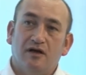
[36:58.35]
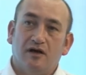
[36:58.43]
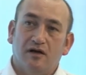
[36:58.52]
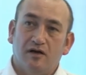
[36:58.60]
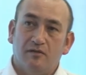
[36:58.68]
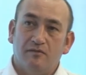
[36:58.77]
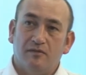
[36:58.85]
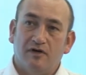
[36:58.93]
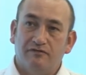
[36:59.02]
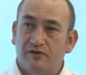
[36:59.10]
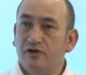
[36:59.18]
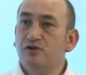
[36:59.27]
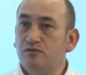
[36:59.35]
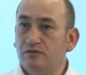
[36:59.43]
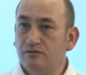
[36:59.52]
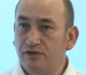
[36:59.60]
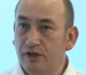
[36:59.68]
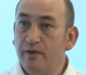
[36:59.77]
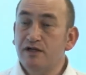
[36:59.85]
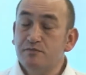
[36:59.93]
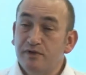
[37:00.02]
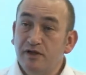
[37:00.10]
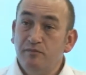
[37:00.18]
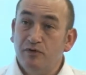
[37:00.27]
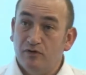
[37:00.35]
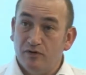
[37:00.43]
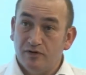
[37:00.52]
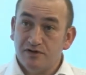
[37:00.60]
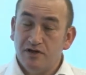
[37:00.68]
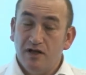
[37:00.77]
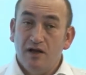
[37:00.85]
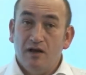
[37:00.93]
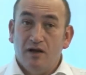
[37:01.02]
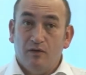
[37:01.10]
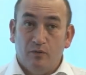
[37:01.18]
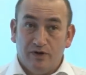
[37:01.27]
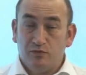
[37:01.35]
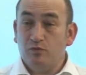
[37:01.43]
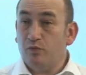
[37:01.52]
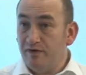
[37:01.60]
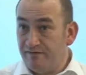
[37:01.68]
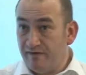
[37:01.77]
a virtual USB port, which we